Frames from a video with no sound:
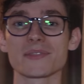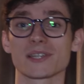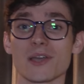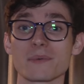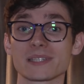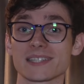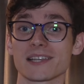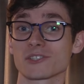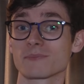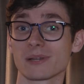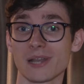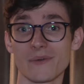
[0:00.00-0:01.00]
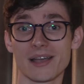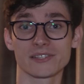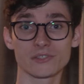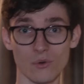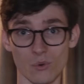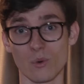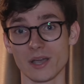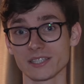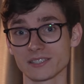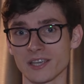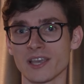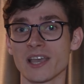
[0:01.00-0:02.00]
in the comment section below as
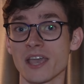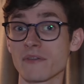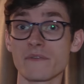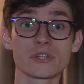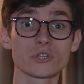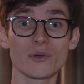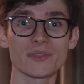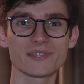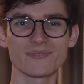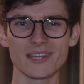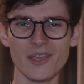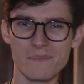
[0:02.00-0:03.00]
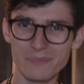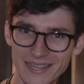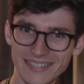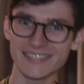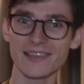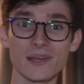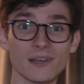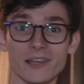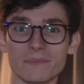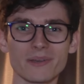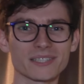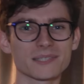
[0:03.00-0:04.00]
always. If you've enjoyed this video, please hit the
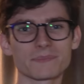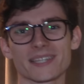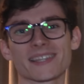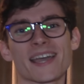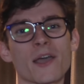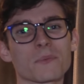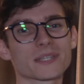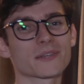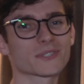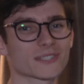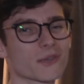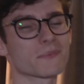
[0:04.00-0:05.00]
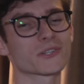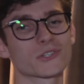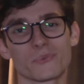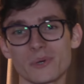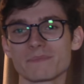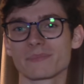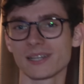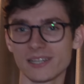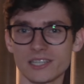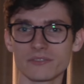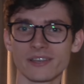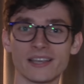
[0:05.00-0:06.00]
like button because it helps out so much you wouldn't
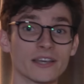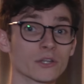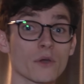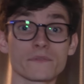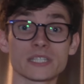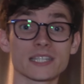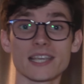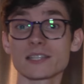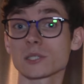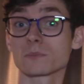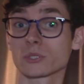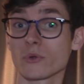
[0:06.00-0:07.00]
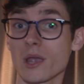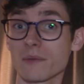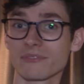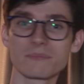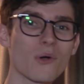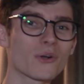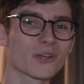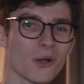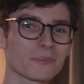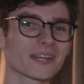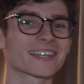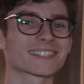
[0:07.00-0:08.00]
believe, and obviously get subscribed for more
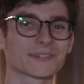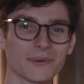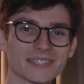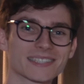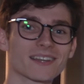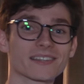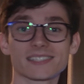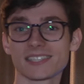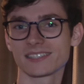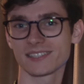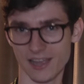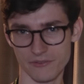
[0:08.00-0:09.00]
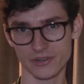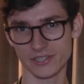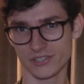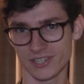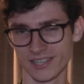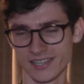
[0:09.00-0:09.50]
Computex 2019 coverage.